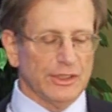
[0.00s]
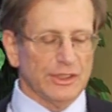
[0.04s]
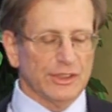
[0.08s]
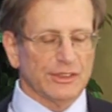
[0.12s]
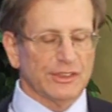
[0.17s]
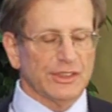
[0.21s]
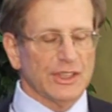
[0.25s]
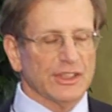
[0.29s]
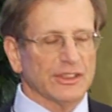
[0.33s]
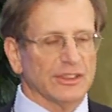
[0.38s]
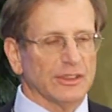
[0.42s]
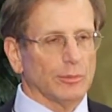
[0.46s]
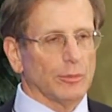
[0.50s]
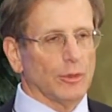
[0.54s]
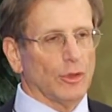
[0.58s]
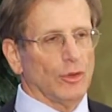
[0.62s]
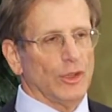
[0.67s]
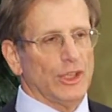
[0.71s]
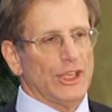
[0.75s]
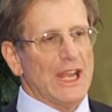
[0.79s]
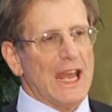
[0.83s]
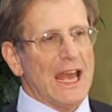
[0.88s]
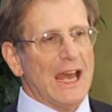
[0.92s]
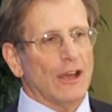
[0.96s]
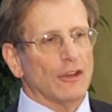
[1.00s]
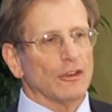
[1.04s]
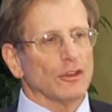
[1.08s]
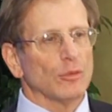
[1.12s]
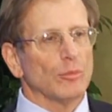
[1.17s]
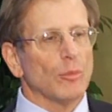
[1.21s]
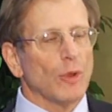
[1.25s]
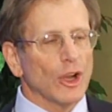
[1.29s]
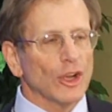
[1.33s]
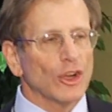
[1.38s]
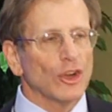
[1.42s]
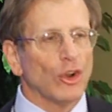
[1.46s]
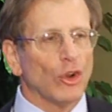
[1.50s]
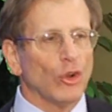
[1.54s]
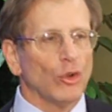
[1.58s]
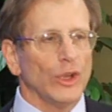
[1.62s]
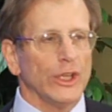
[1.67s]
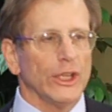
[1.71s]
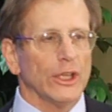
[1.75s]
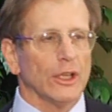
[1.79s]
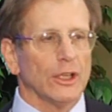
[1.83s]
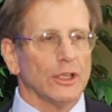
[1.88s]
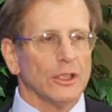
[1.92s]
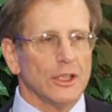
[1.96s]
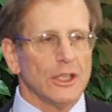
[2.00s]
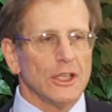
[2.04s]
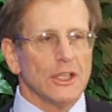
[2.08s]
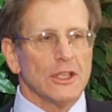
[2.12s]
accessible in Outer Mongolia,